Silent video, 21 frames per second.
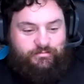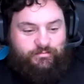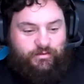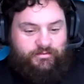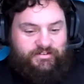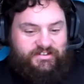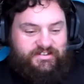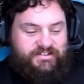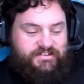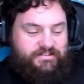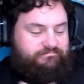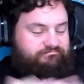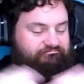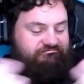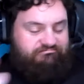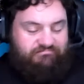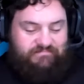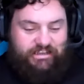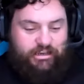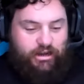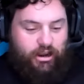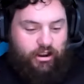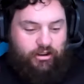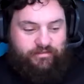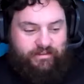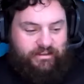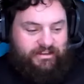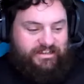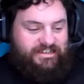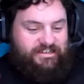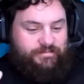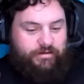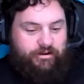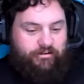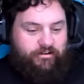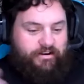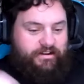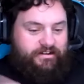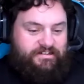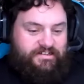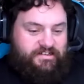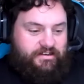what was you know the
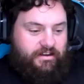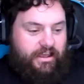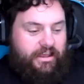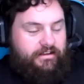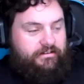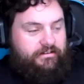experience like?